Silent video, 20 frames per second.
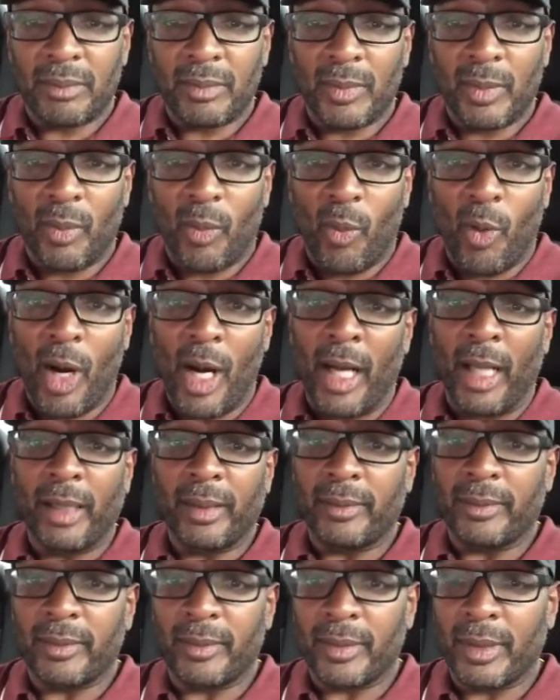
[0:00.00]
why?
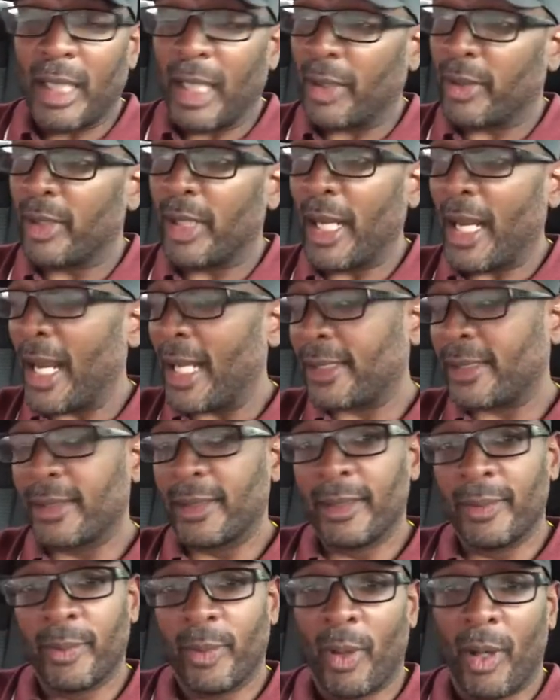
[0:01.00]
I could have
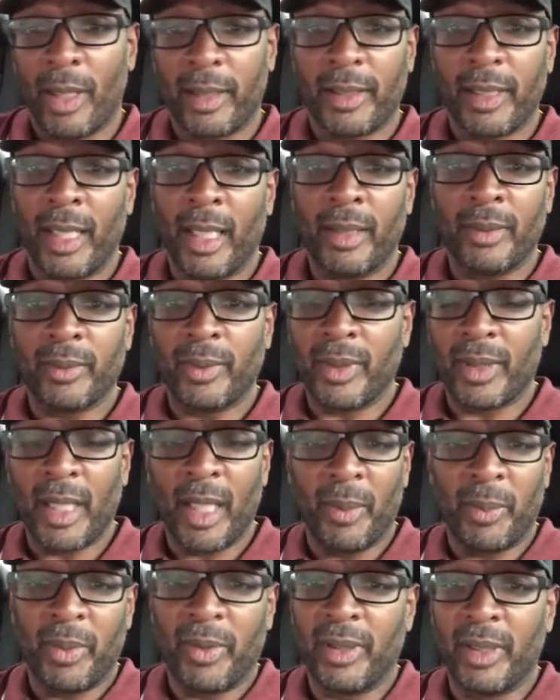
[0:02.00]
actually walked out
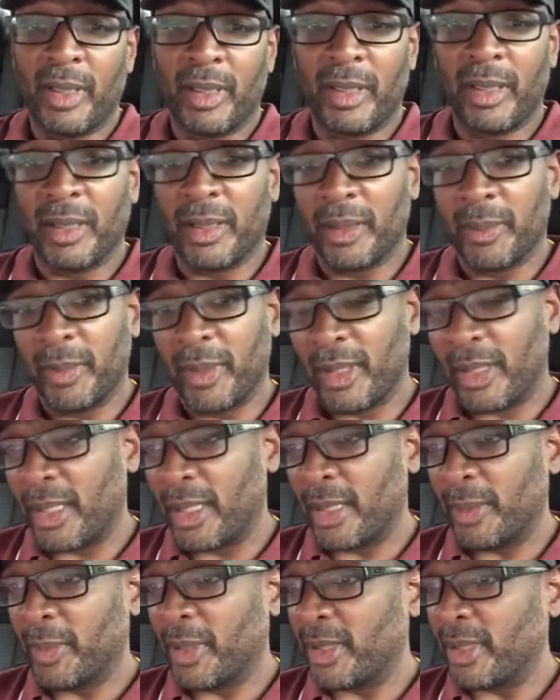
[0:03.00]
without putting
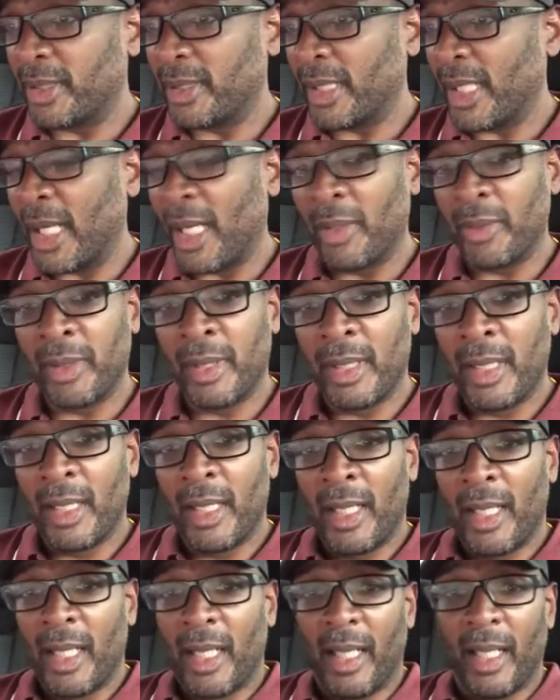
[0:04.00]
any money down.
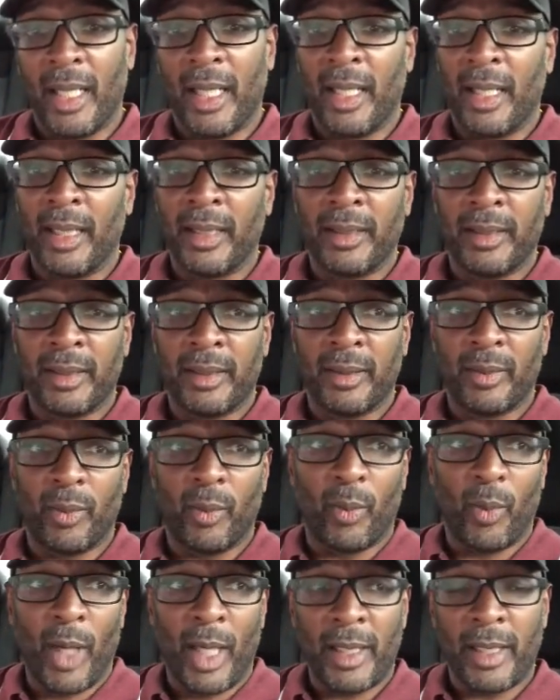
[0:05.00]
And
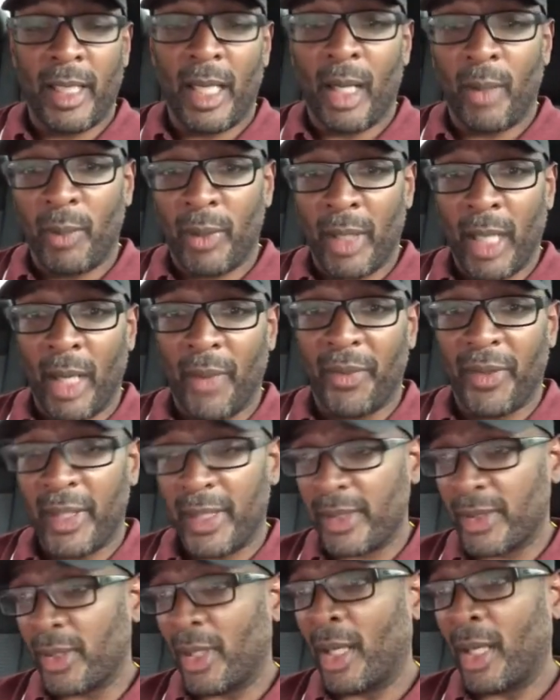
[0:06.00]
right now, with how
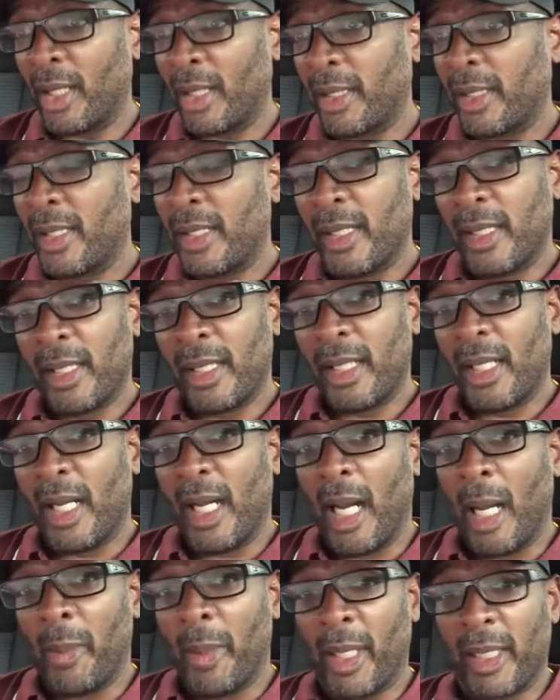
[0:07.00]
things are,
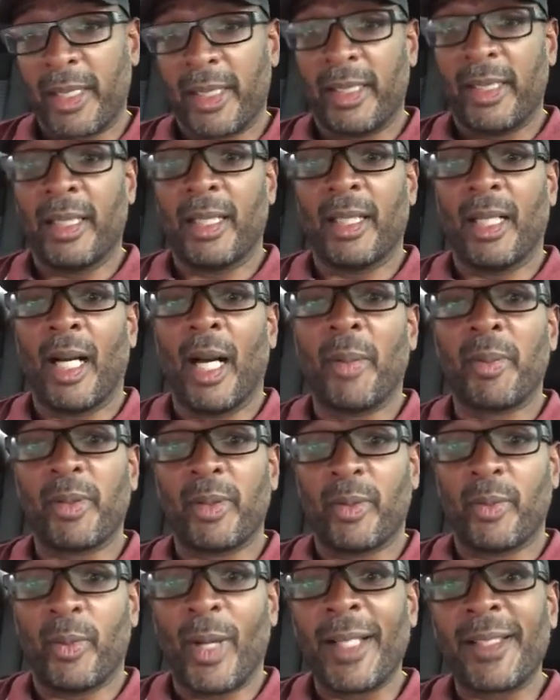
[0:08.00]
I'm actually up,
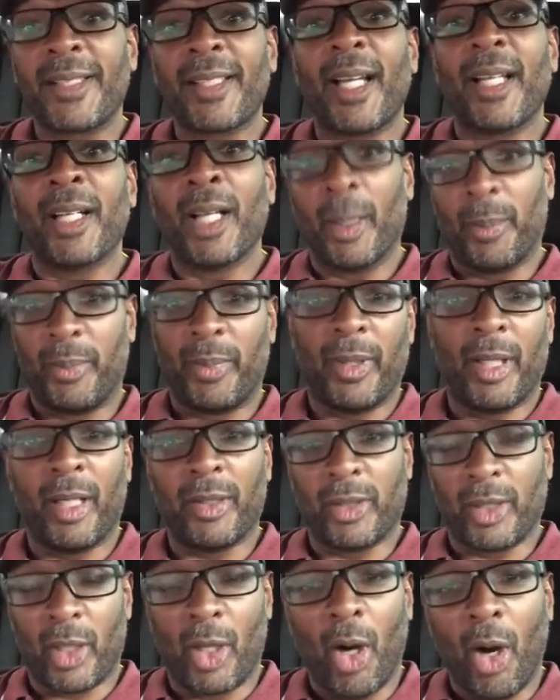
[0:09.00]
right side up on
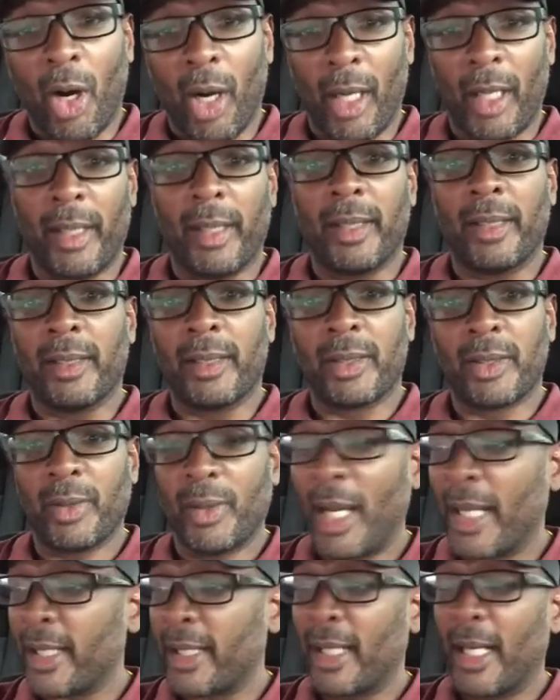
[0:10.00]
the car. So
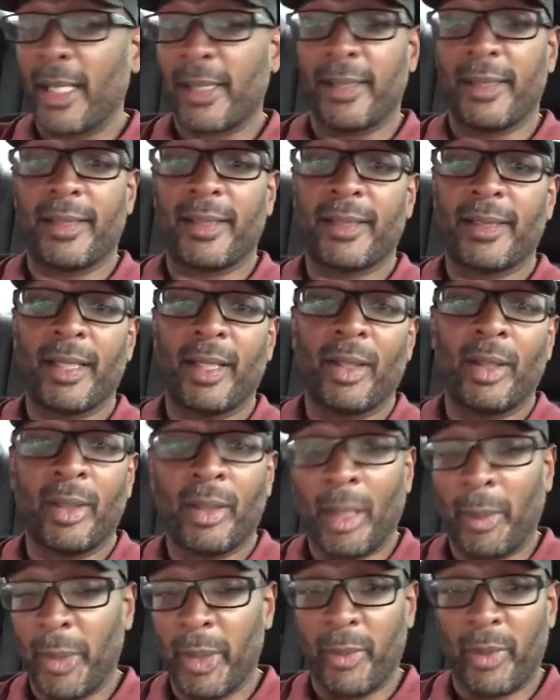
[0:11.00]
I could actually sell,
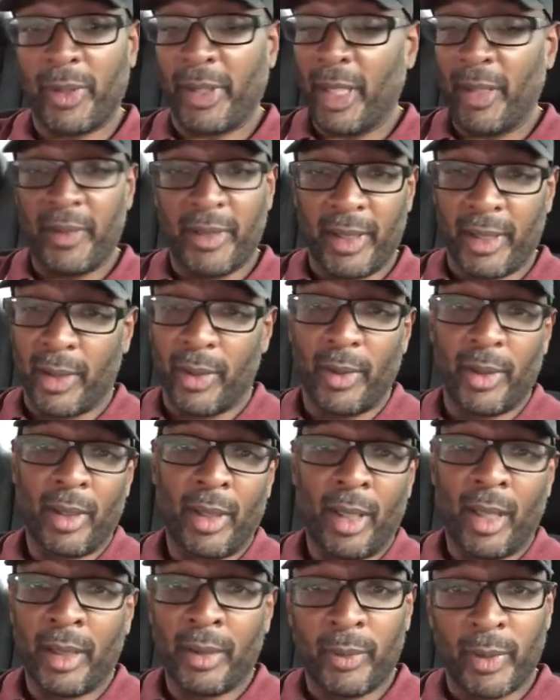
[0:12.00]
I mean, with everything going
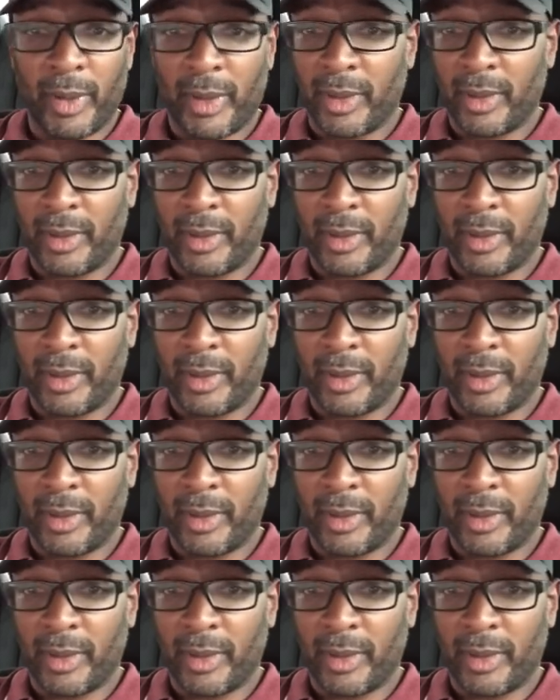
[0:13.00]
on with